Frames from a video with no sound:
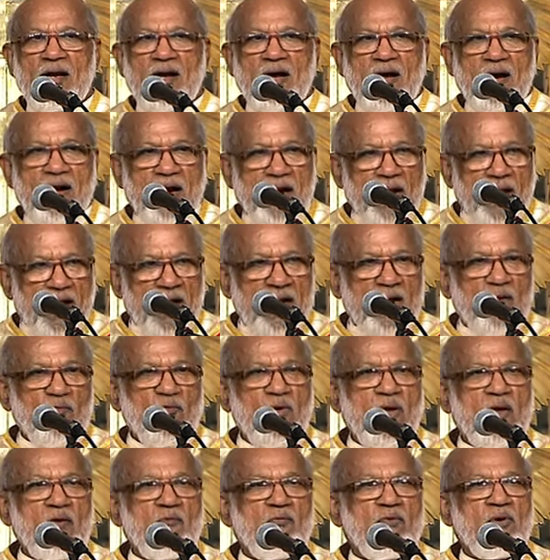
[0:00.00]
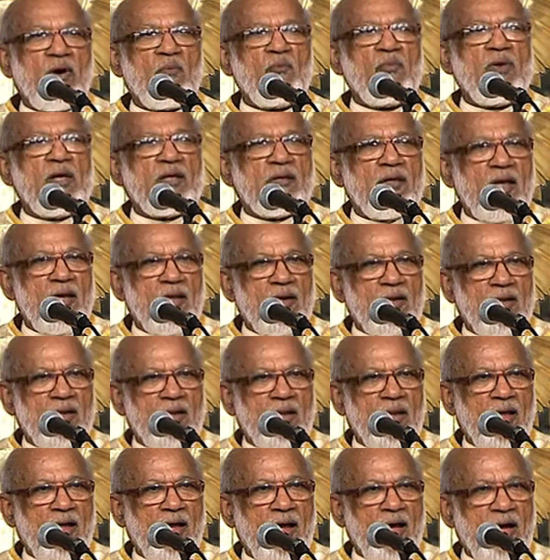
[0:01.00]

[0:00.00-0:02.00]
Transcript: craving from within